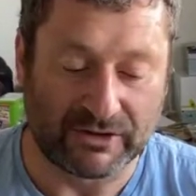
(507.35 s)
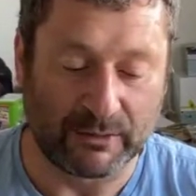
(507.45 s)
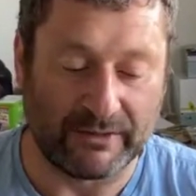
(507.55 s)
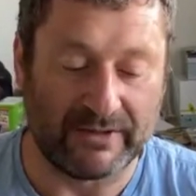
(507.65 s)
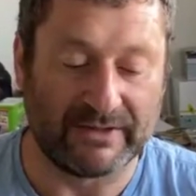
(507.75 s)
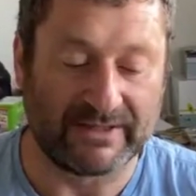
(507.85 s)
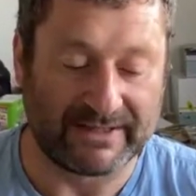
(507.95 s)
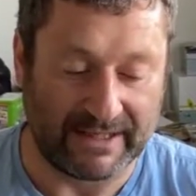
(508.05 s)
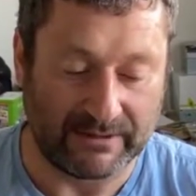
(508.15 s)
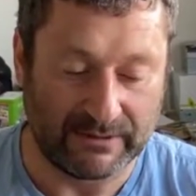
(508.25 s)
within the
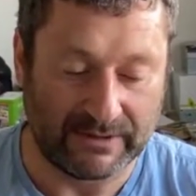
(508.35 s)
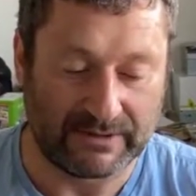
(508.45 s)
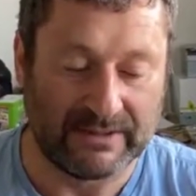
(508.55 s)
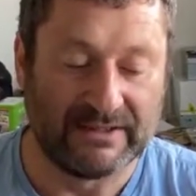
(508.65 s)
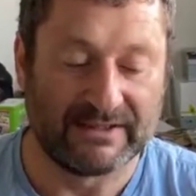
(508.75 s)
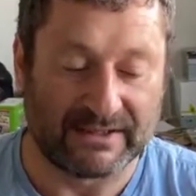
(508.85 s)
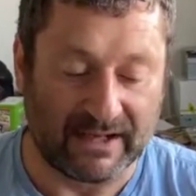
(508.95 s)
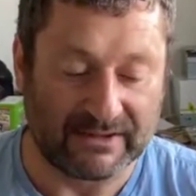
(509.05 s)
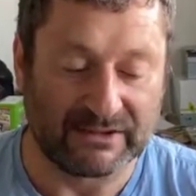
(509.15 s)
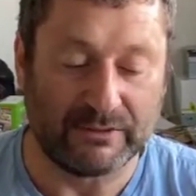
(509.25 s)
cells starts
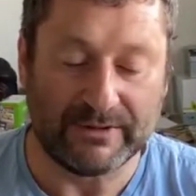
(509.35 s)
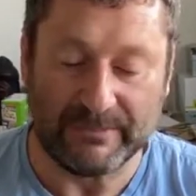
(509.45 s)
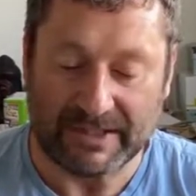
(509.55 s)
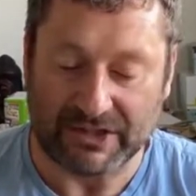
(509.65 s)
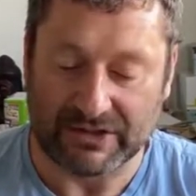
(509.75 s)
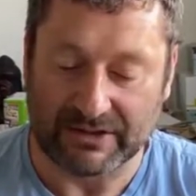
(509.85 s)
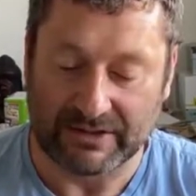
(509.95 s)
to diminish,